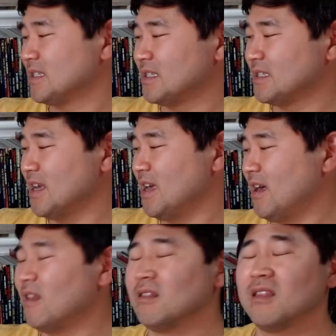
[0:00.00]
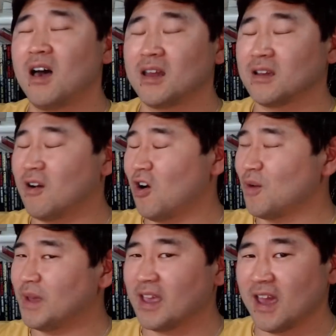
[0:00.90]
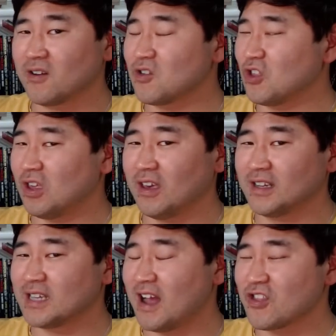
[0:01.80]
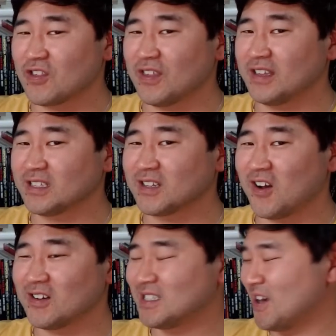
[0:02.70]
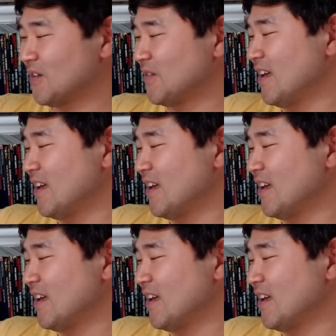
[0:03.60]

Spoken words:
This is a lot of karmic energy attached to this card, so